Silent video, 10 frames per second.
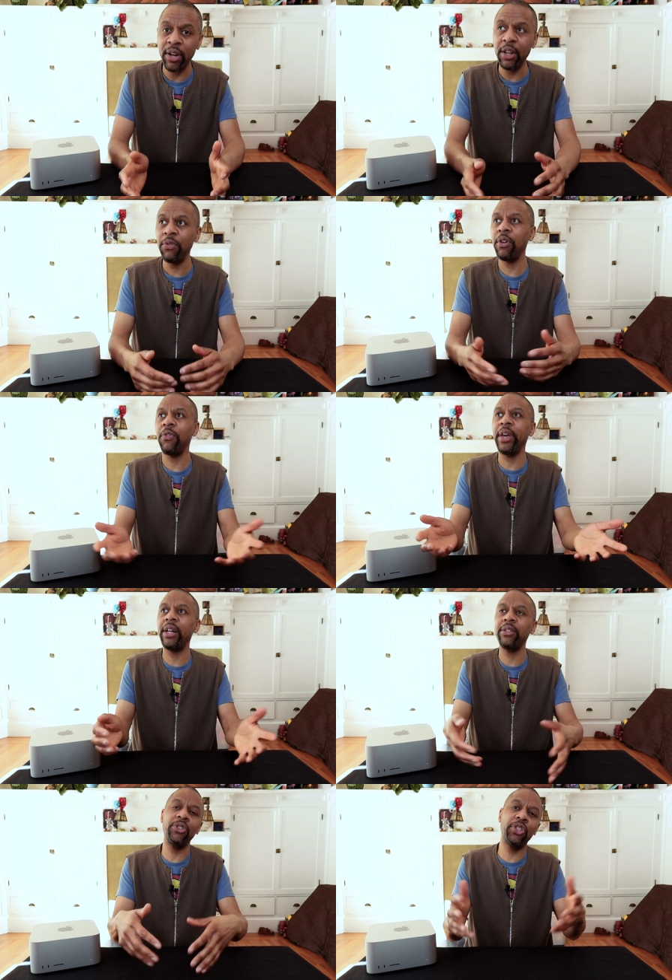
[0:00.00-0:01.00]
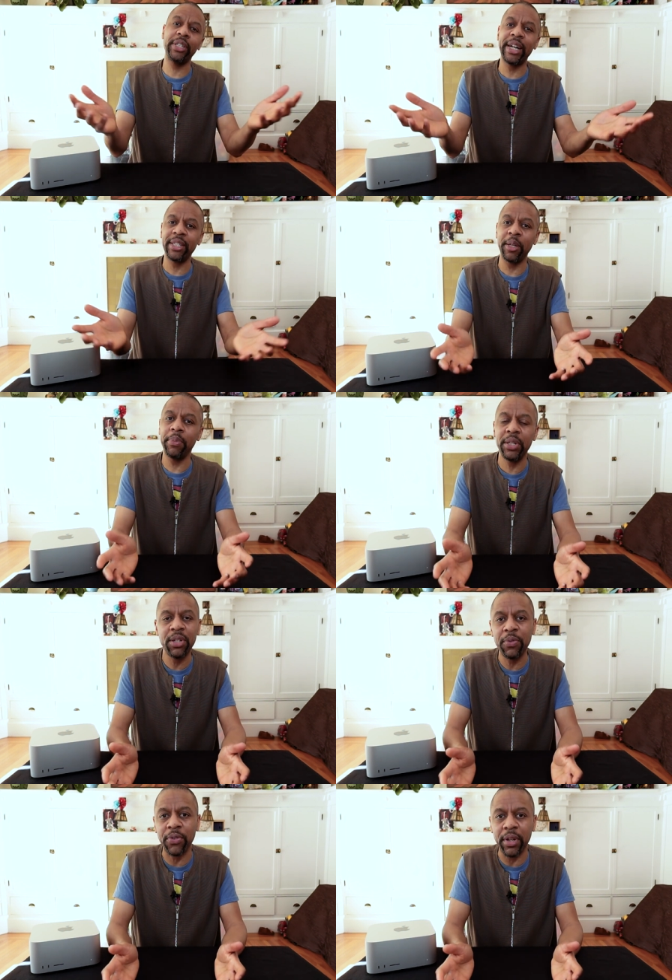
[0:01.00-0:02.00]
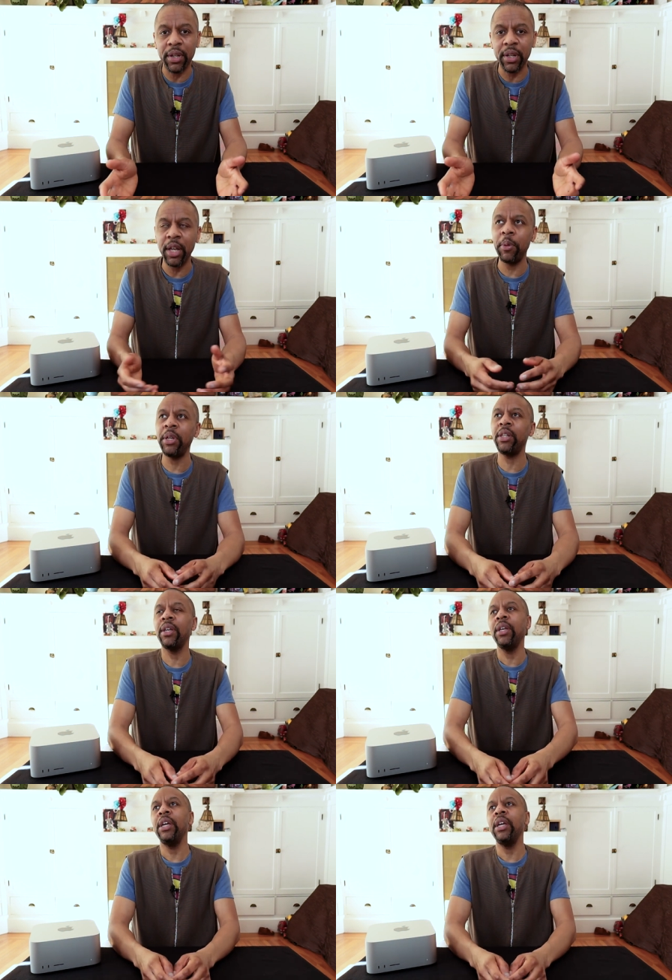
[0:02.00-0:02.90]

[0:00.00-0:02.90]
And if you failed, you just got something different. I mean,